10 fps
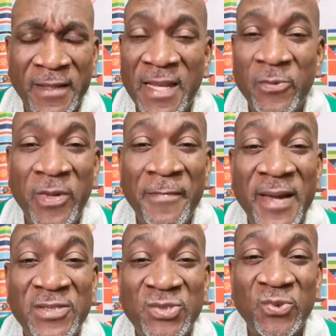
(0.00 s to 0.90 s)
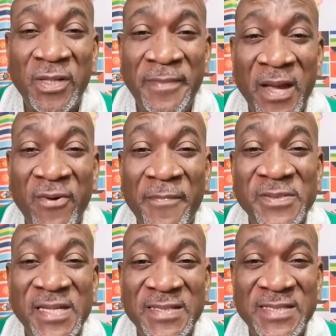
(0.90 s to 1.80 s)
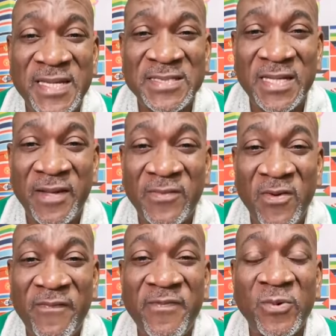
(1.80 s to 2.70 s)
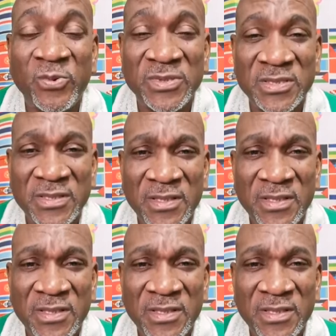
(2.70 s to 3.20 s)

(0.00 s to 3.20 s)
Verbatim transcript: that we might truly be a representation of your fruit